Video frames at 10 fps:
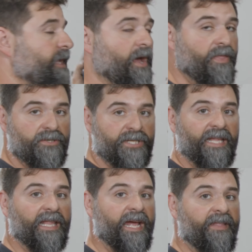the other
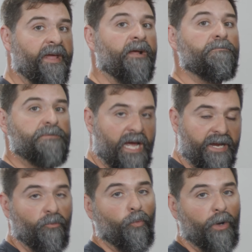side, line that up,
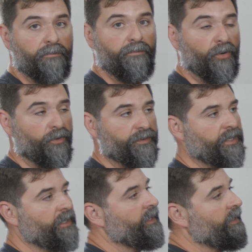tighten one bolt.
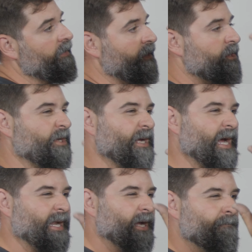Then you can
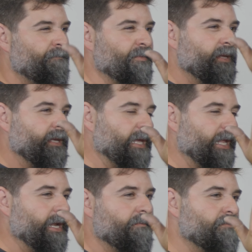kind of
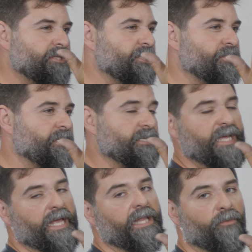get it positioned
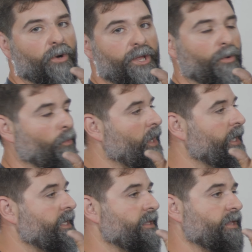exactly where you
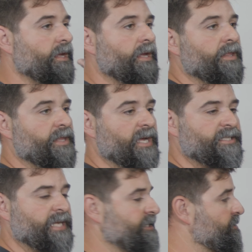want it.
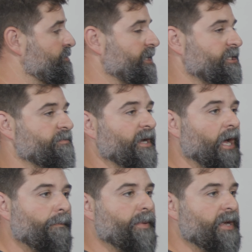This has adjustment
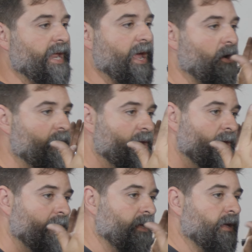up and down,
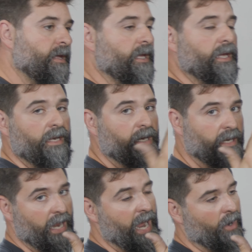in
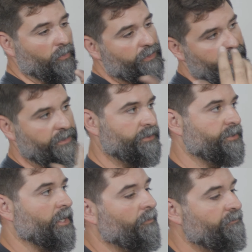and out.
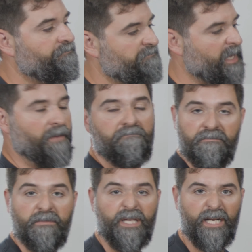So yeah,
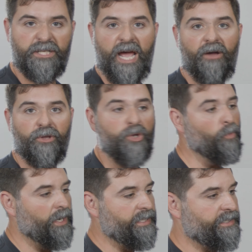get it to how you want it